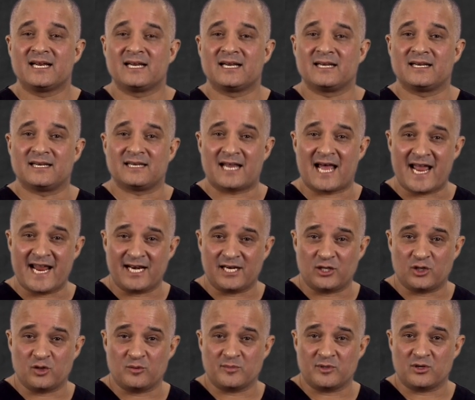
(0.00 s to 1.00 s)
light
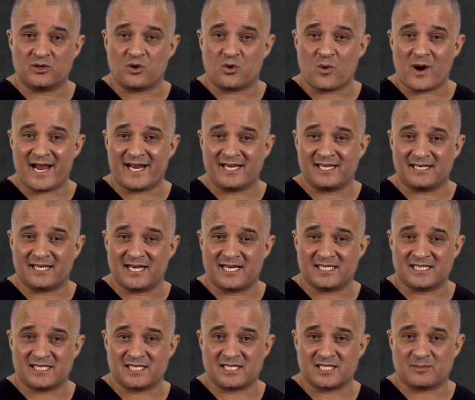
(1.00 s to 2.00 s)
luminal
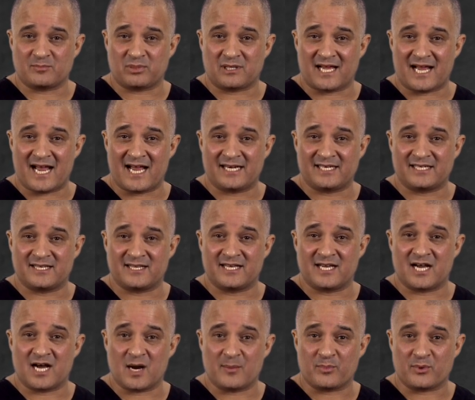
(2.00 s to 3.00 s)
coagulation is applied to
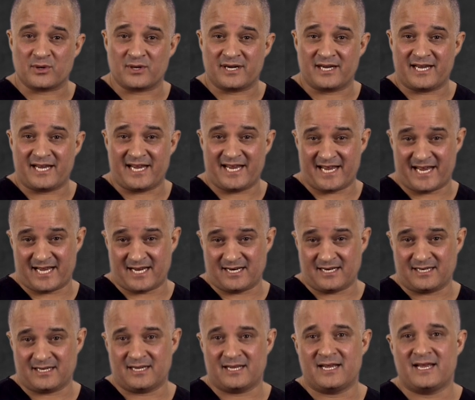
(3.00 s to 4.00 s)
the upper
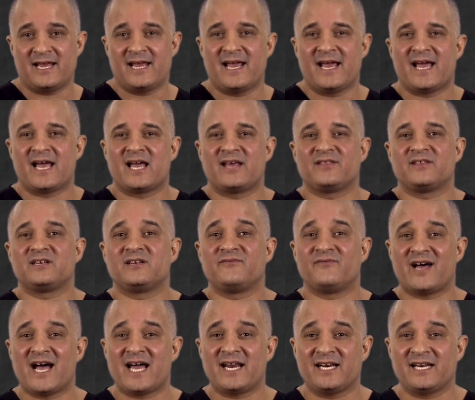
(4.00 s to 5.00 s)
end, and the
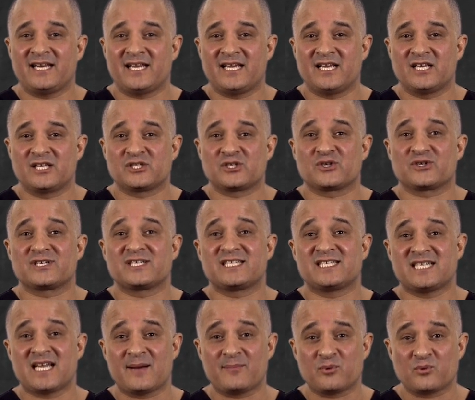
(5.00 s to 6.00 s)
divided ends are
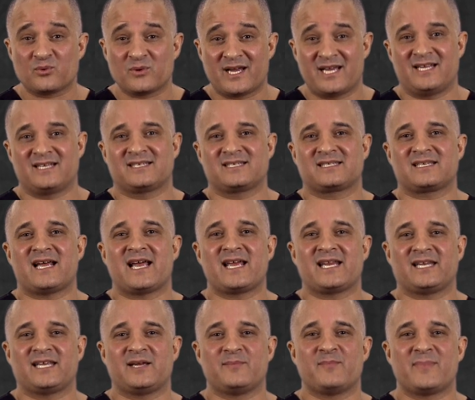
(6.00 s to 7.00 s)
separated
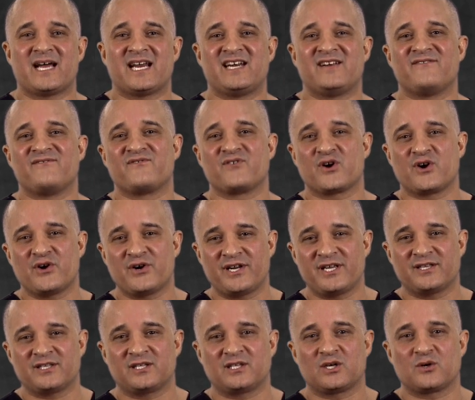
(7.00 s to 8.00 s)
slightly by
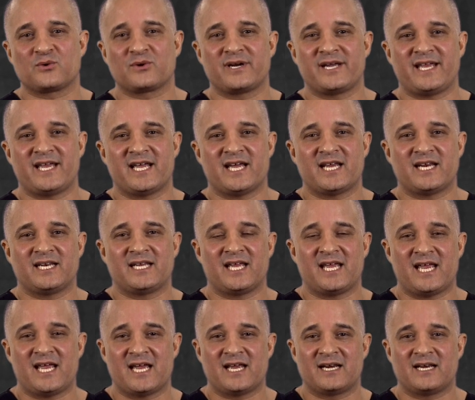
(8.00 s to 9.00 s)
diverting the lower end
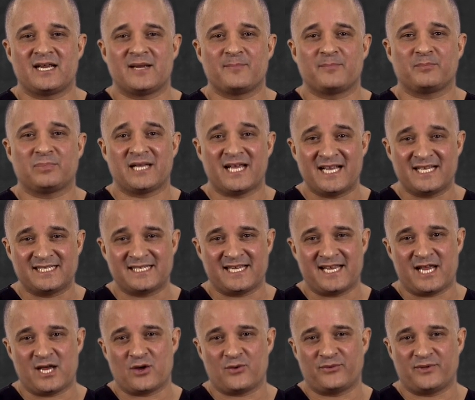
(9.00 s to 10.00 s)
and placing
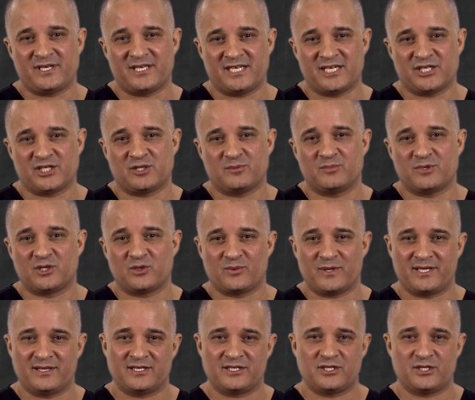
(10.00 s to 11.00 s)
healthy tissue
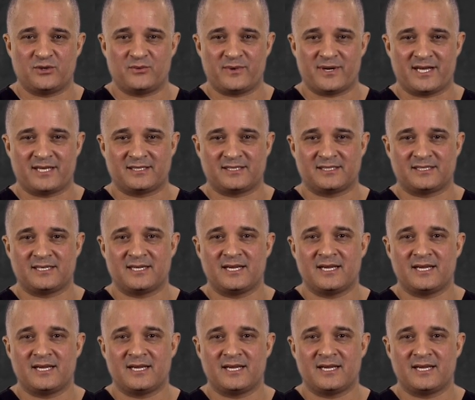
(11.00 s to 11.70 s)
between the two ends.